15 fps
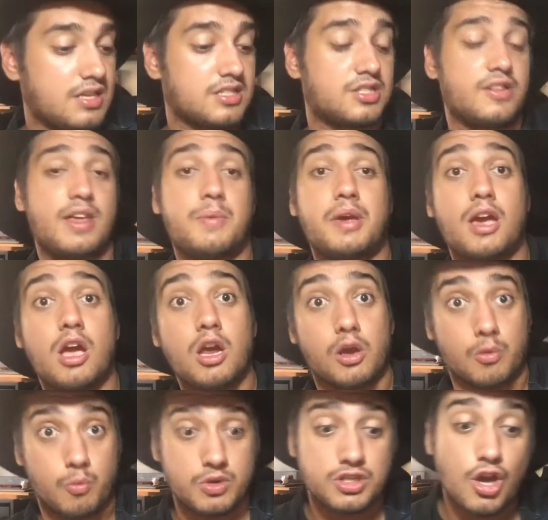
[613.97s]
So there we
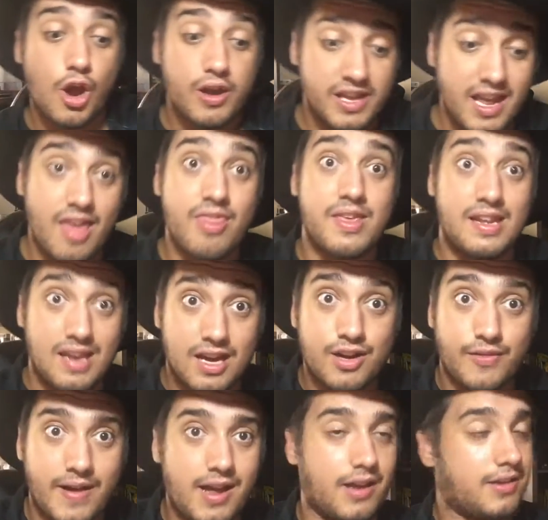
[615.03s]
go. We're turning the luck
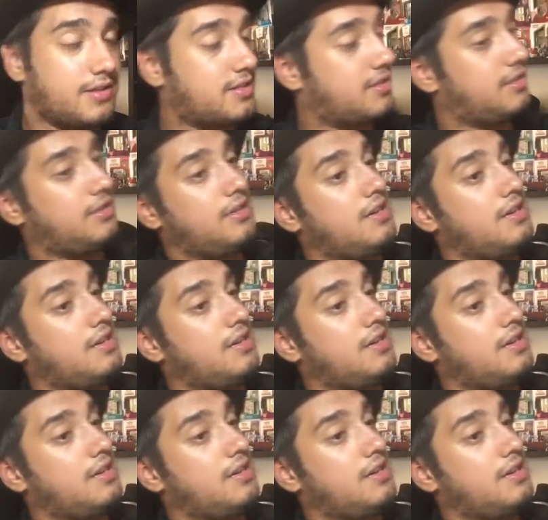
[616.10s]
around.